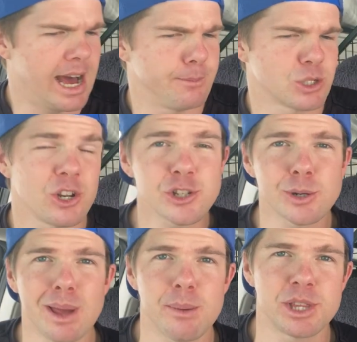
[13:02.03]
Um, so
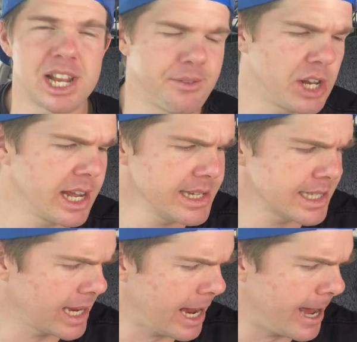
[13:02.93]
not too bad with the
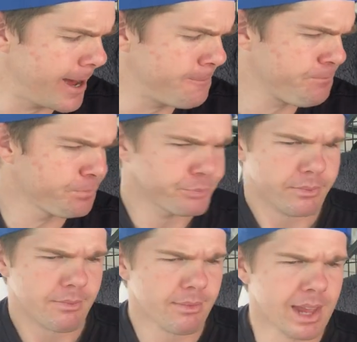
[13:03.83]
DVDs. Um,
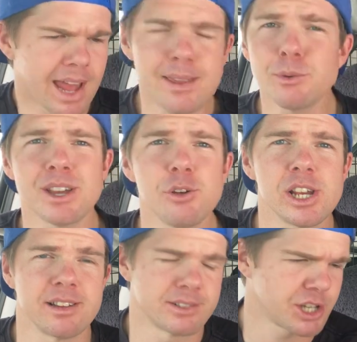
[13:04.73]
and that was
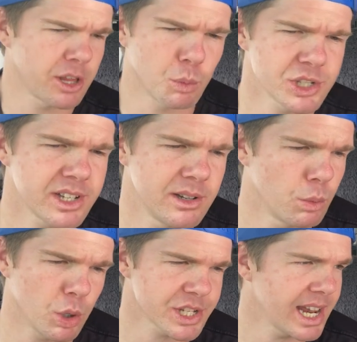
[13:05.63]
everything. So it wasn't
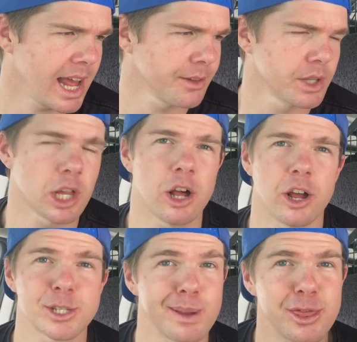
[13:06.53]
it wasn't a hell of a
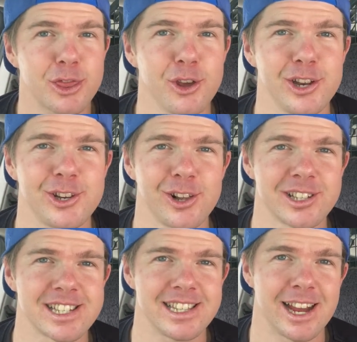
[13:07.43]
lot. I spent thirty
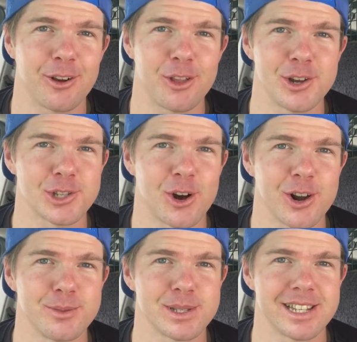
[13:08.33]
dollars in there on those
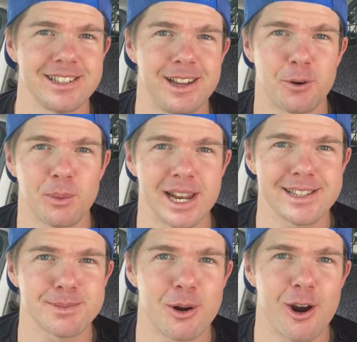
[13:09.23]
items, and if I went
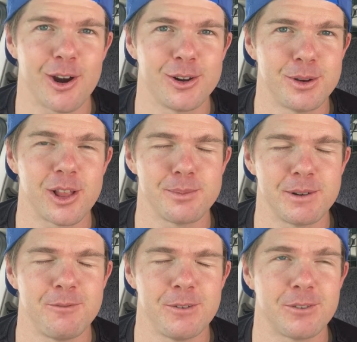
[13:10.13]
in tomorrow, it'd only
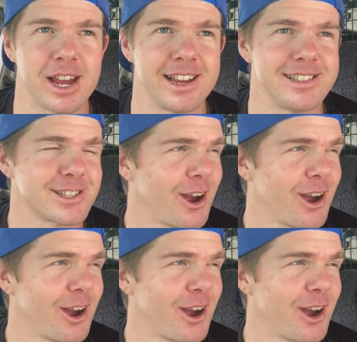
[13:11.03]
been fifteen.